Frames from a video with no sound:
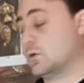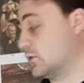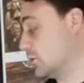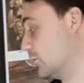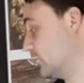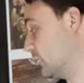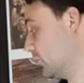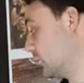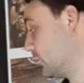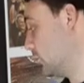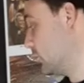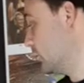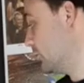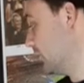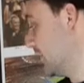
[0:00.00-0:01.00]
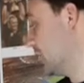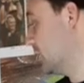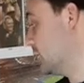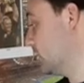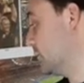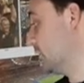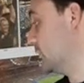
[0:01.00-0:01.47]
The fourth core
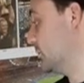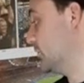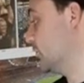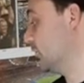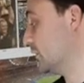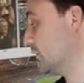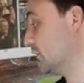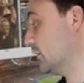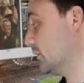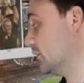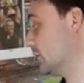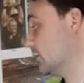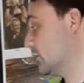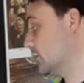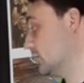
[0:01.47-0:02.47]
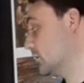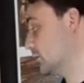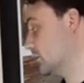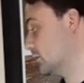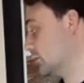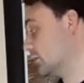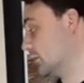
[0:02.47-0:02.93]
value we're going to be looking
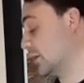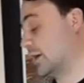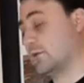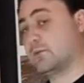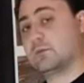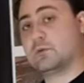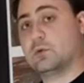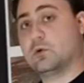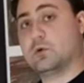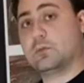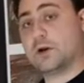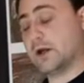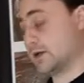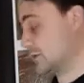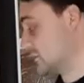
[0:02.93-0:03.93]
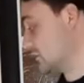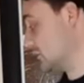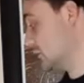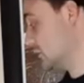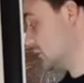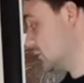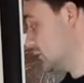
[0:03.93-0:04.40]
at from the All Blacks
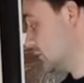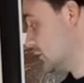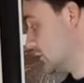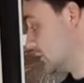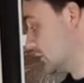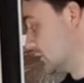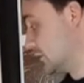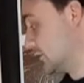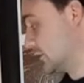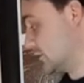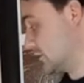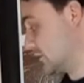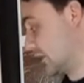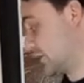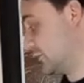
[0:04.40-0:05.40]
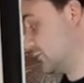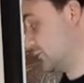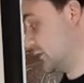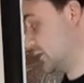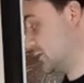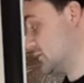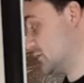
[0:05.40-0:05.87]
is
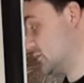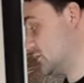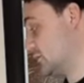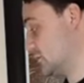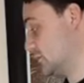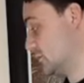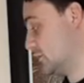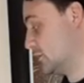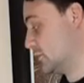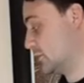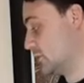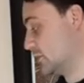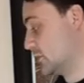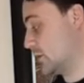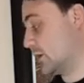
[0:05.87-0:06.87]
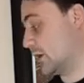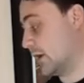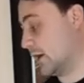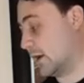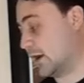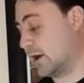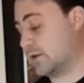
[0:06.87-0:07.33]
sacrifice.
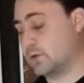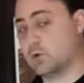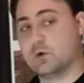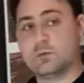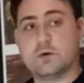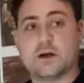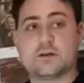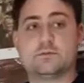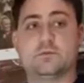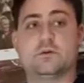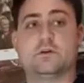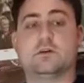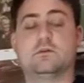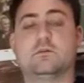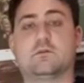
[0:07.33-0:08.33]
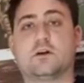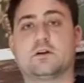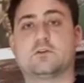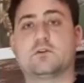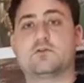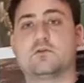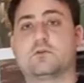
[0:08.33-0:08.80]
And the All Blacks believe that
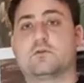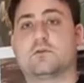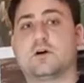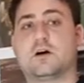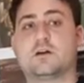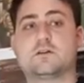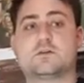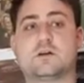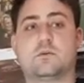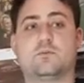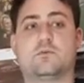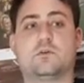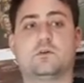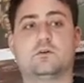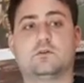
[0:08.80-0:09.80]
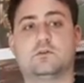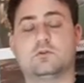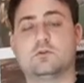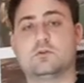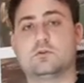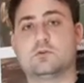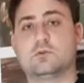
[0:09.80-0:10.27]
you should find something
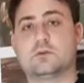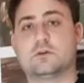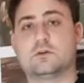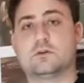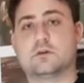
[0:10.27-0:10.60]
you would